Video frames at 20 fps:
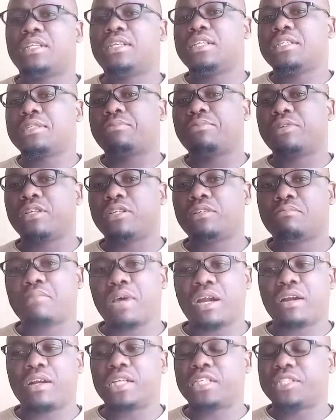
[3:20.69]
He's been in
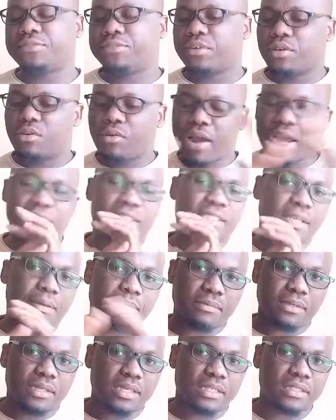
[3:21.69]
marriage for quite
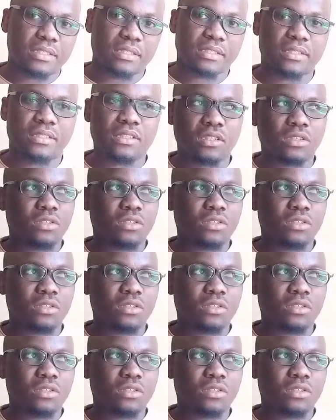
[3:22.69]
some years,